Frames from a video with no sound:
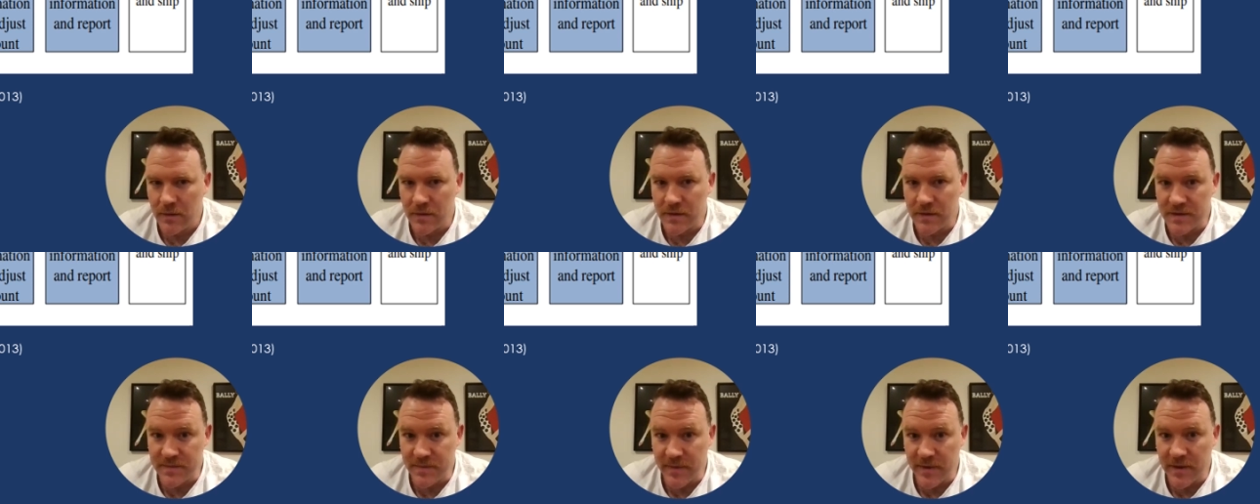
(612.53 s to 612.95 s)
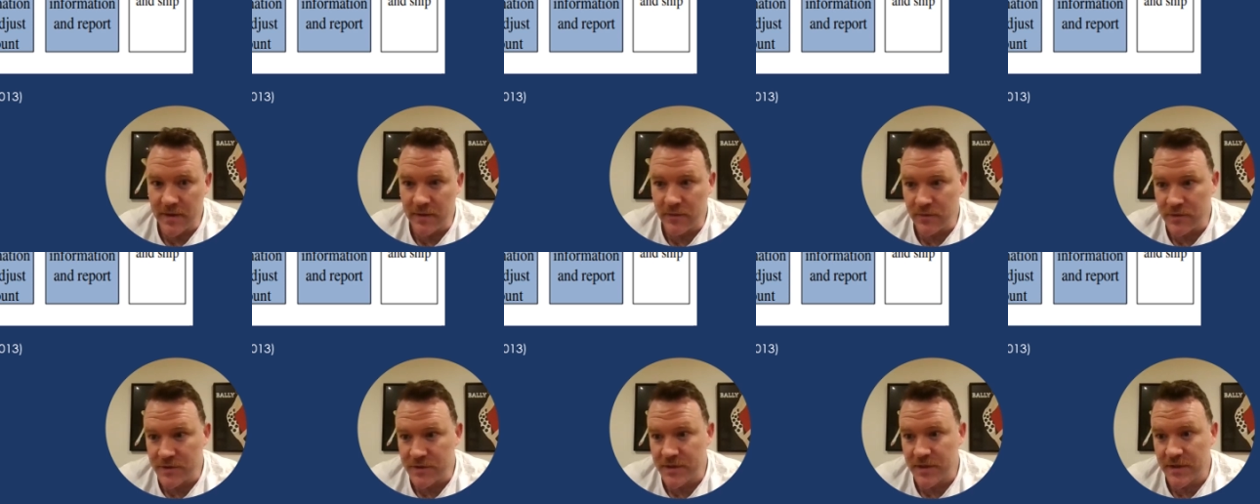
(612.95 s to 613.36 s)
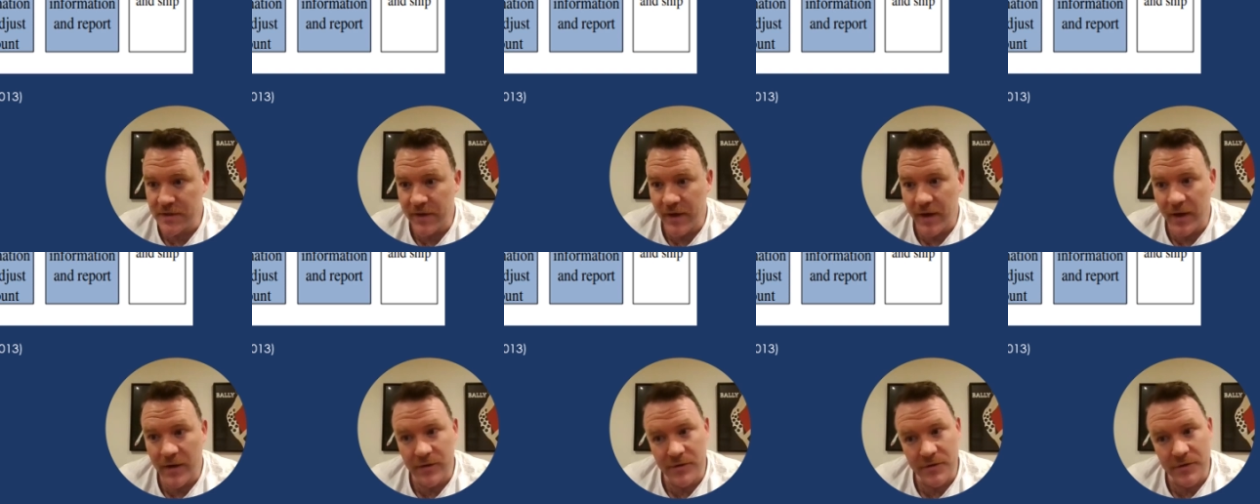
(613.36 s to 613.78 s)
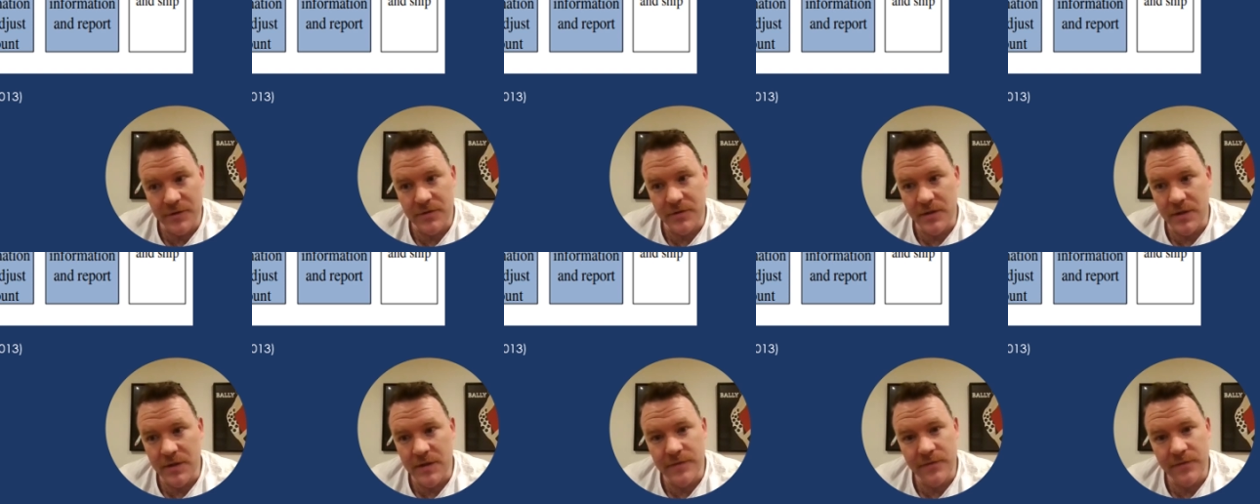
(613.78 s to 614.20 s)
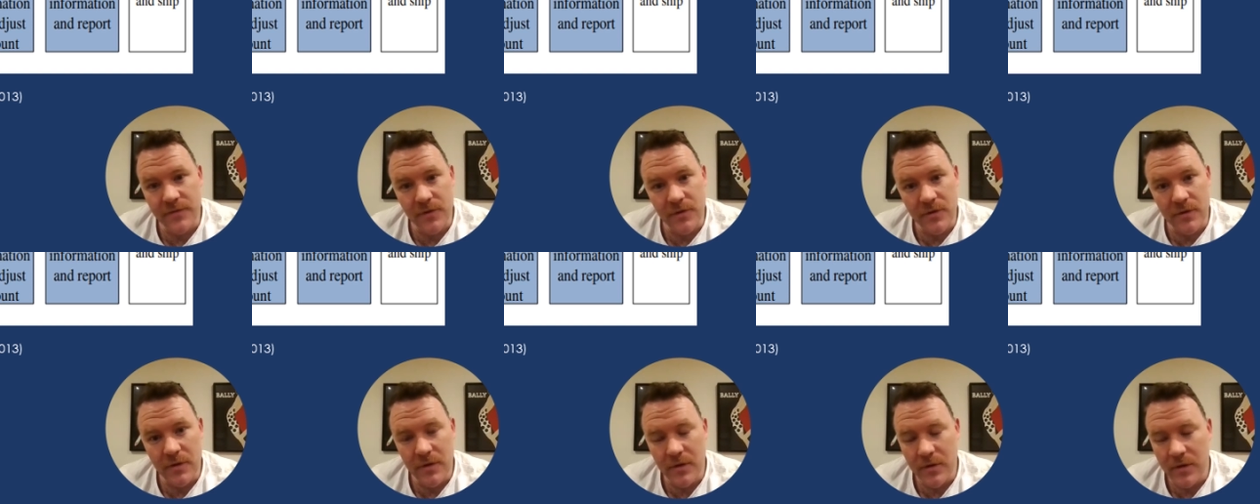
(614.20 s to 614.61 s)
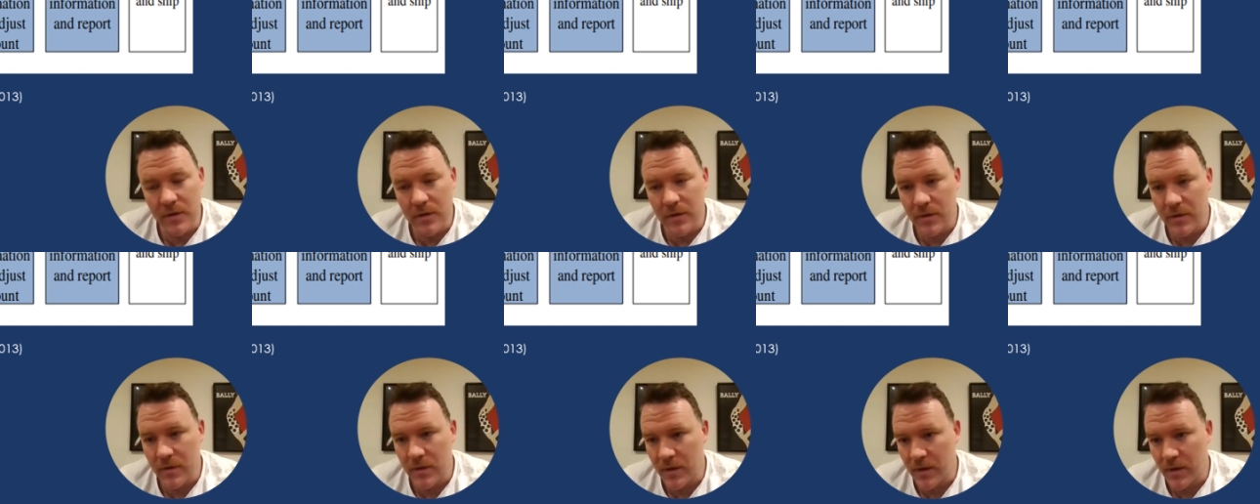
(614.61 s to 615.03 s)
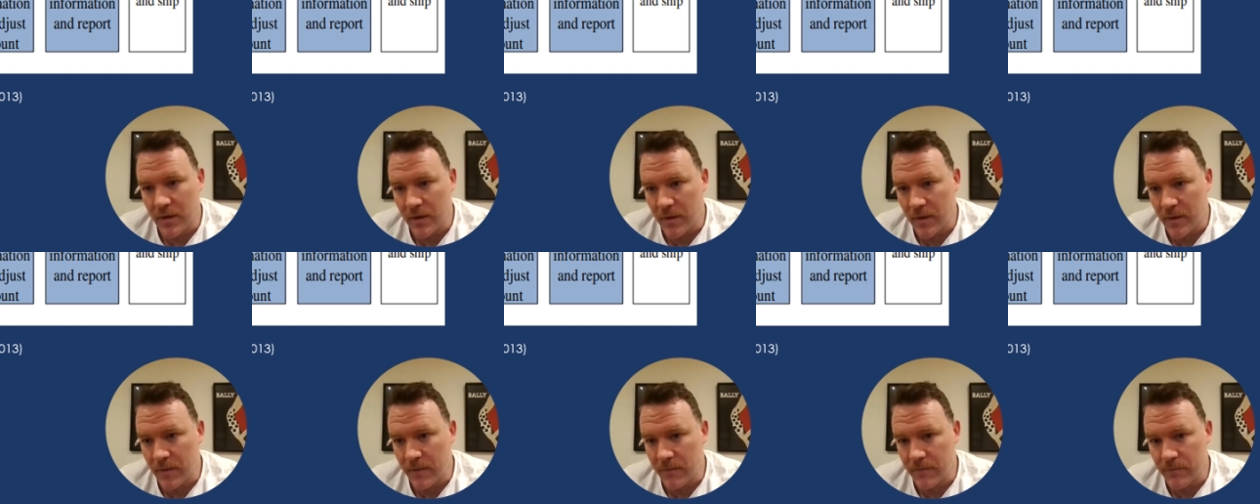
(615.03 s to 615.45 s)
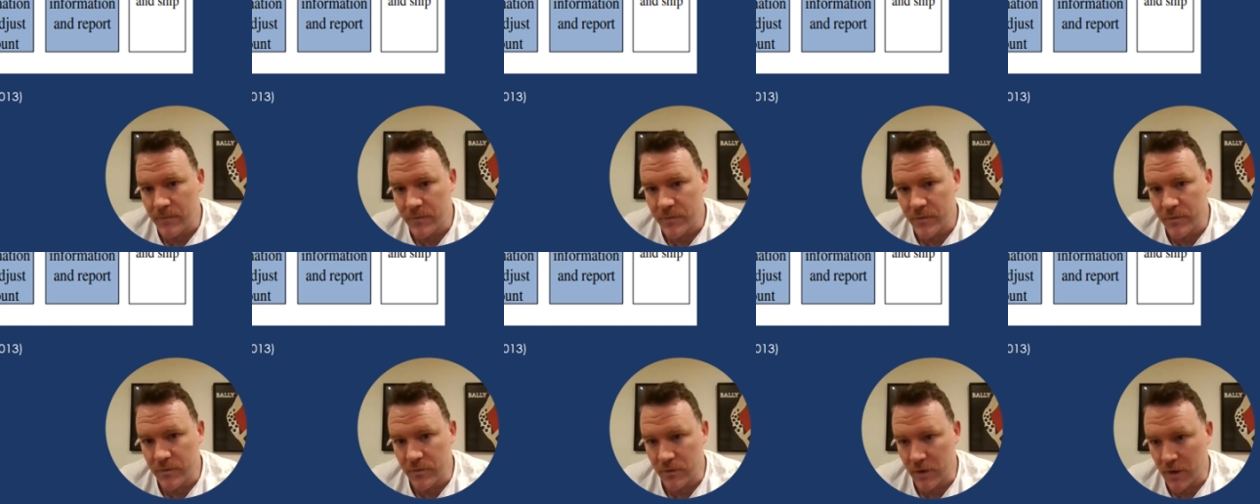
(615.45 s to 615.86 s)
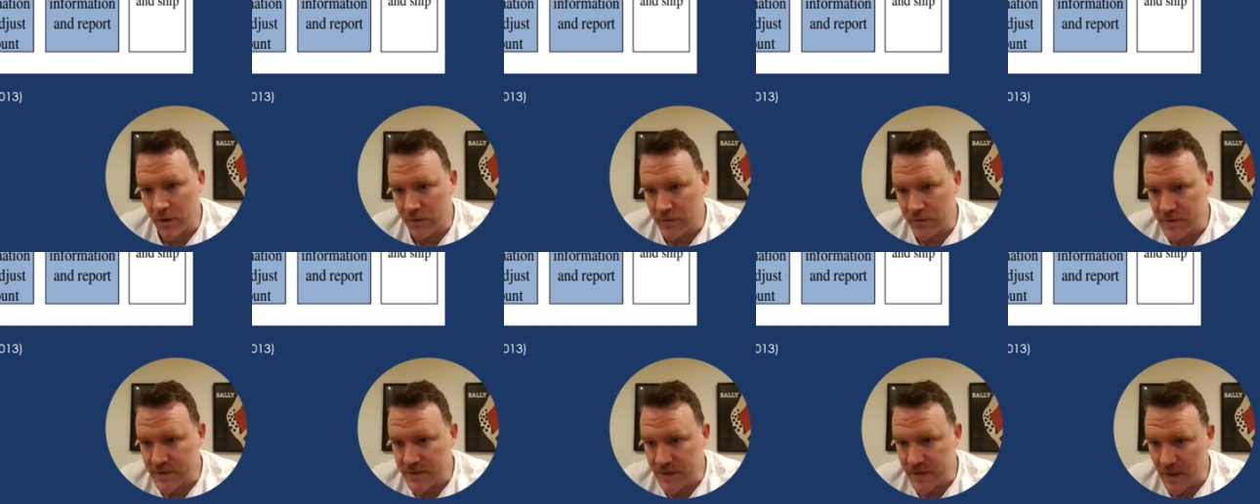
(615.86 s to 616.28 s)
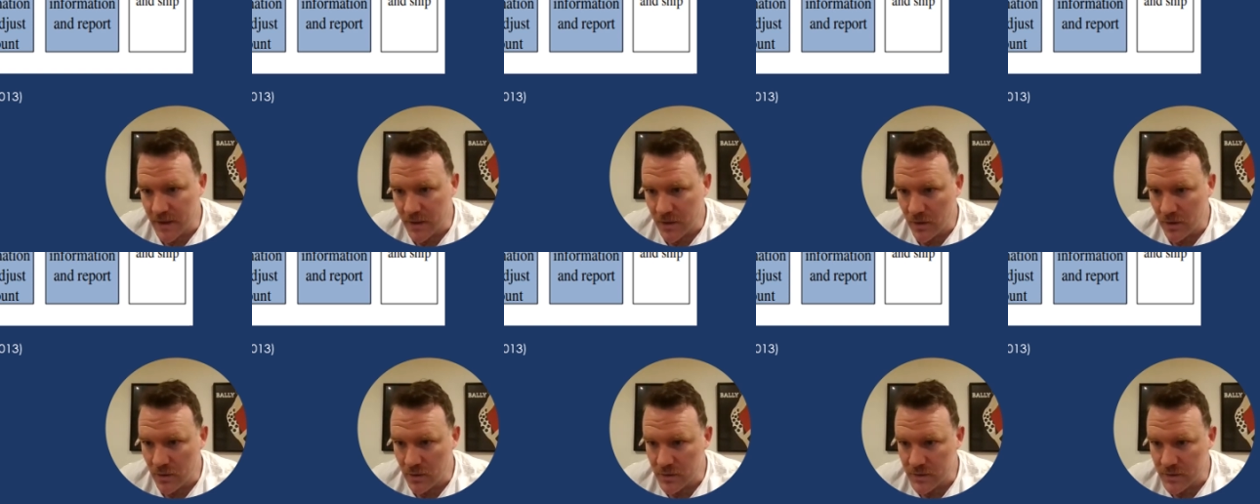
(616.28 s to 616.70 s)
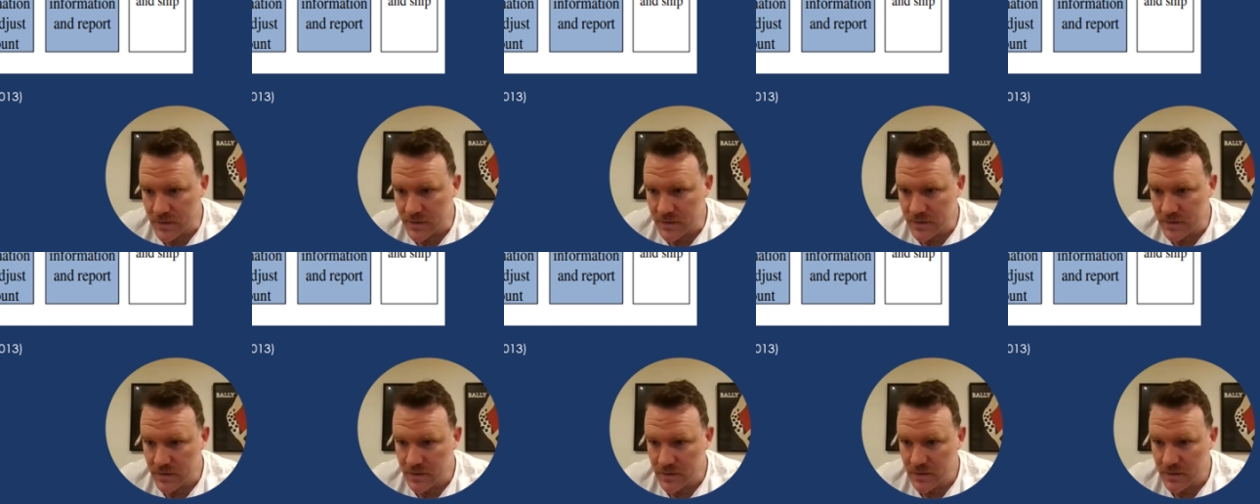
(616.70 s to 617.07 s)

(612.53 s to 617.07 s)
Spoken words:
speed in which the data is transferred to relevant stakeholders.